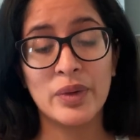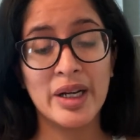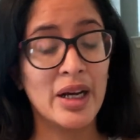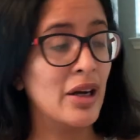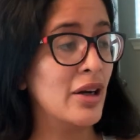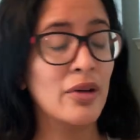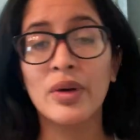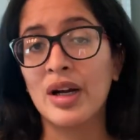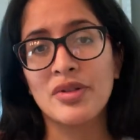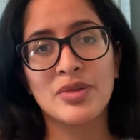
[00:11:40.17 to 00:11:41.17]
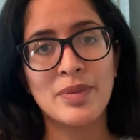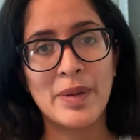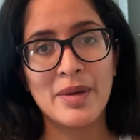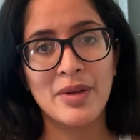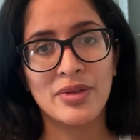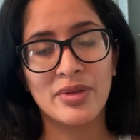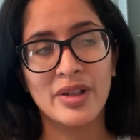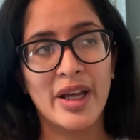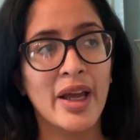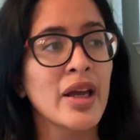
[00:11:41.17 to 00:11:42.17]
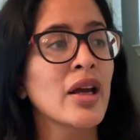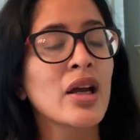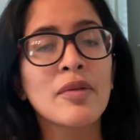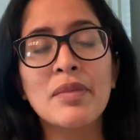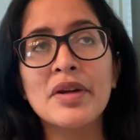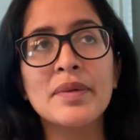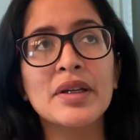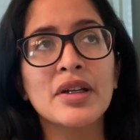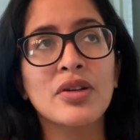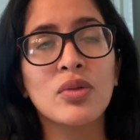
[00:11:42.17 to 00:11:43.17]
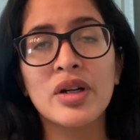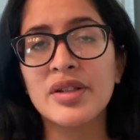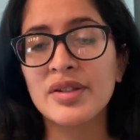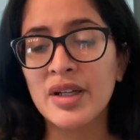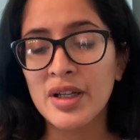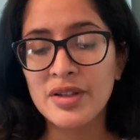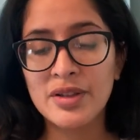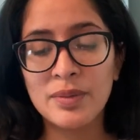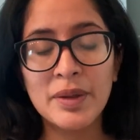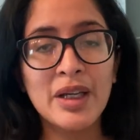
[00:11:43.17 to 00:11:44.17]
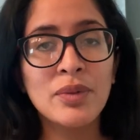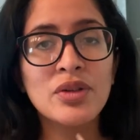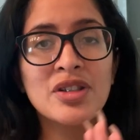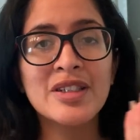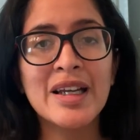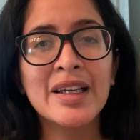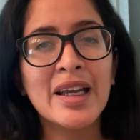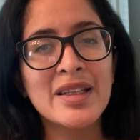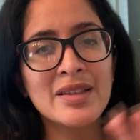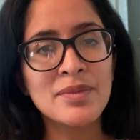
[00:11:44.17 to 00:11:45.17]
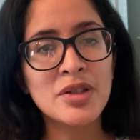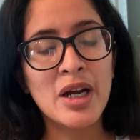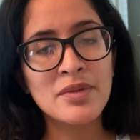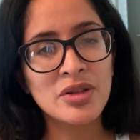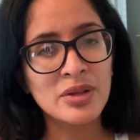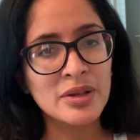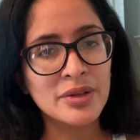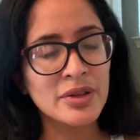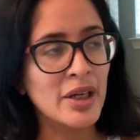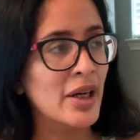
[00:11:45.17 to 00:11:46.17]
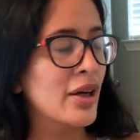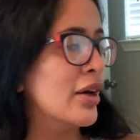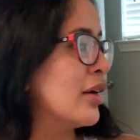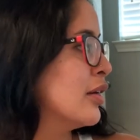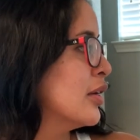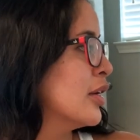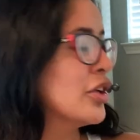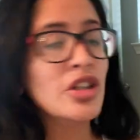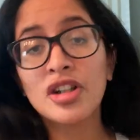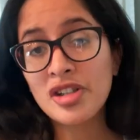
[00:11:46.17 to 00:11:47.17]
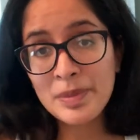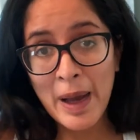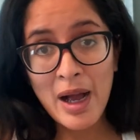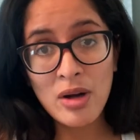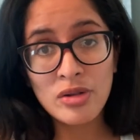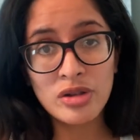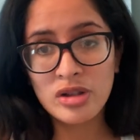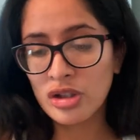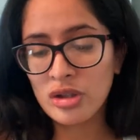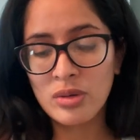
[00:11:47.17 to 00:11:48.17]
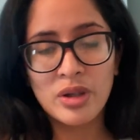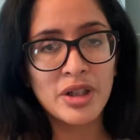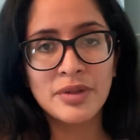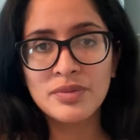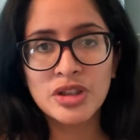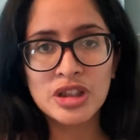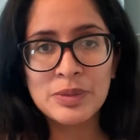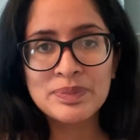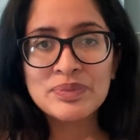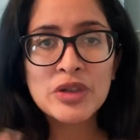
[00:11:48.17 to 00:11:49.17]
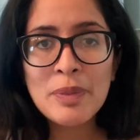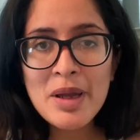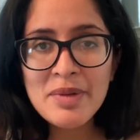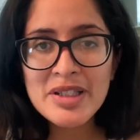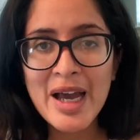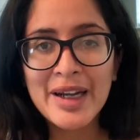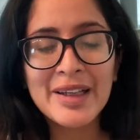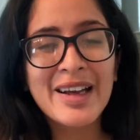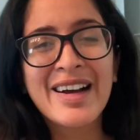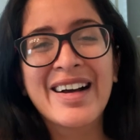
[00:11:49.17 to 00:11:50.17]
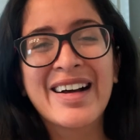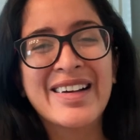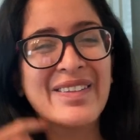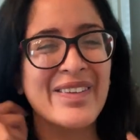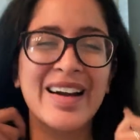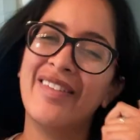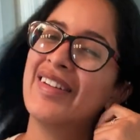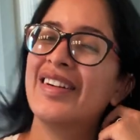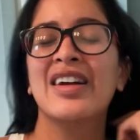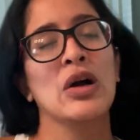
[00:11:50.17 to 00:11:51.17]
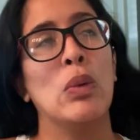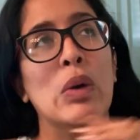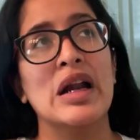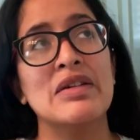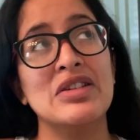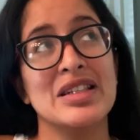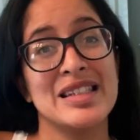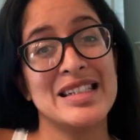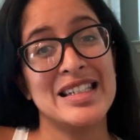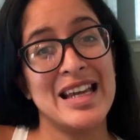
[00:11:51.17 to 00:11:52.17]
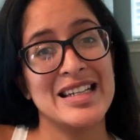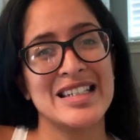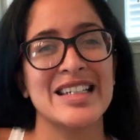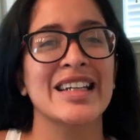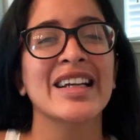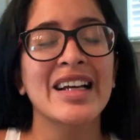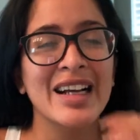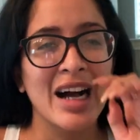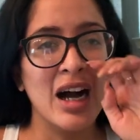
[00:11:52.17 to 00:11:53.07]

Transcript: when I was with baby through the day. Maybe it was to be able to dedicate some time to your spouse, or your baby daddy, whatever your situation,